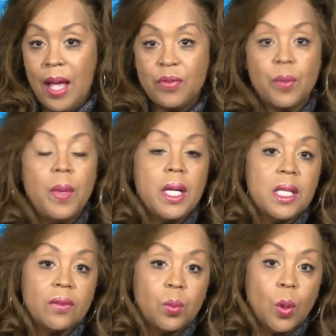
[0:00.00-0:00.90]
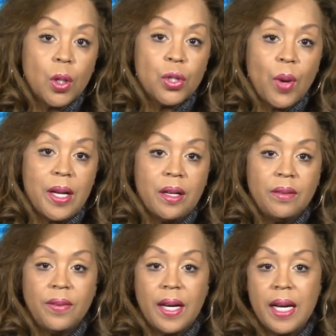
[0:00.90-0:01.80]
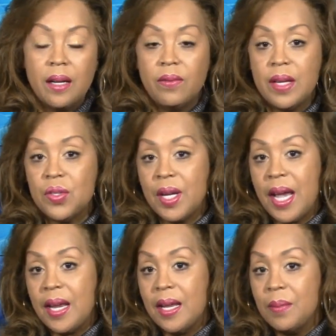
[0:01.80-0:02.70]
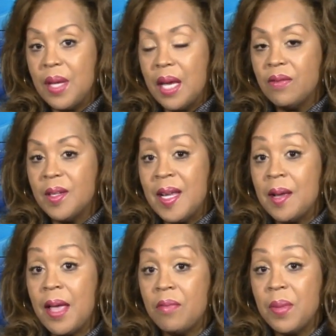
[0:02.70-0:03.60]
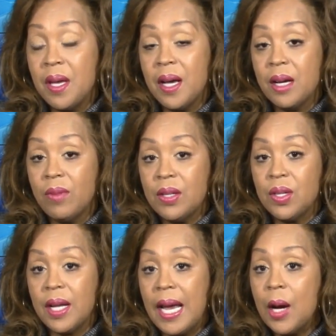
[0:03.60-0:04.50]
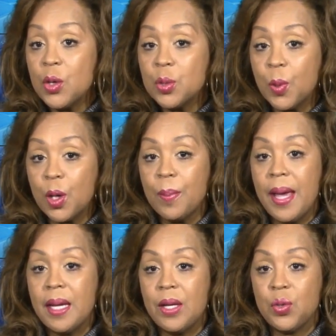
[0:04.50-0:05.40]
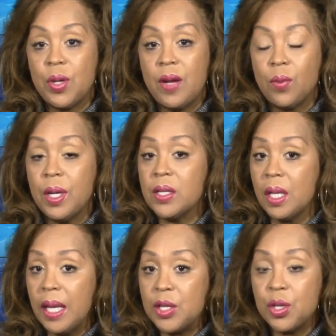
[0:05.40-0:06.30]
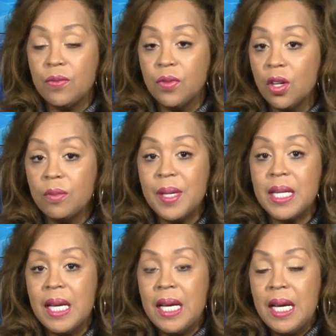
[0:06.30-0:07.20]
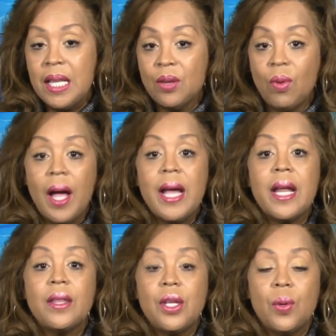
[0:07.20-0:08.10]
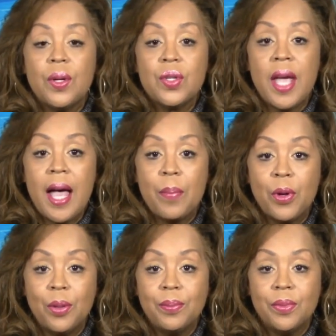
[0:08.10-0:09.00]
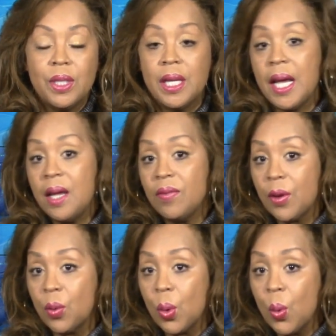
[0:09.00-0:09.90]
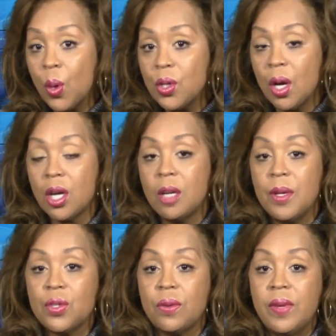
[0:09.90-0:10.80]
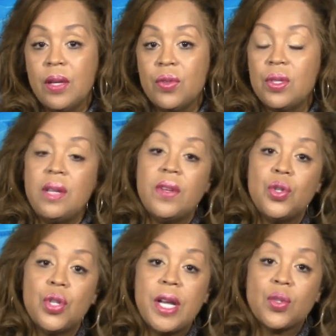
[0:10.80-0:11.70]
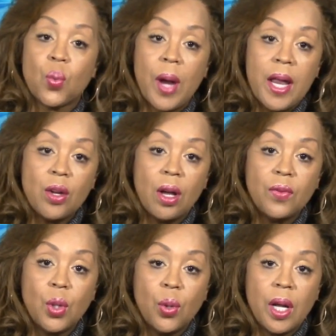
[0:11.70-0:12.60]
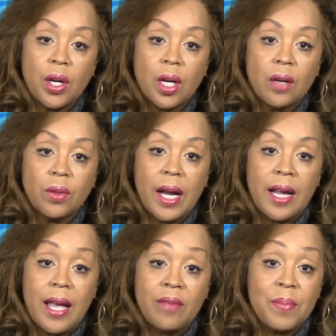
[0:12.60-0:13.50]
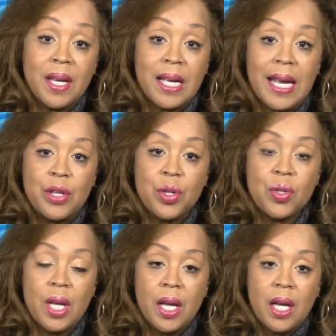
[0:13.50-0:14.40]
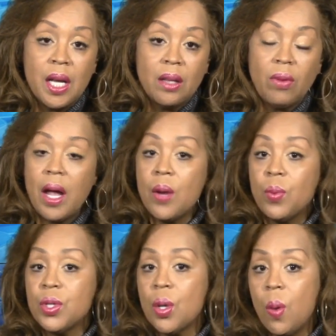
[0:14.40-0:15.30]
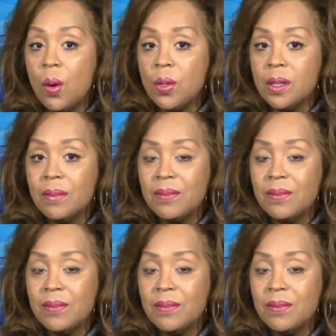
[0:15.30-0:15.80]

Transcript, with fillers: Well, after months of work to identify and investigate him, the FBI arrested a Harrodsburg man yesterday for his alleged involvement in the riot at the U.S. Capitol. And today, federal court documents reveal Stephen Chase Randolph told undercover FBI agents the riot was, quote,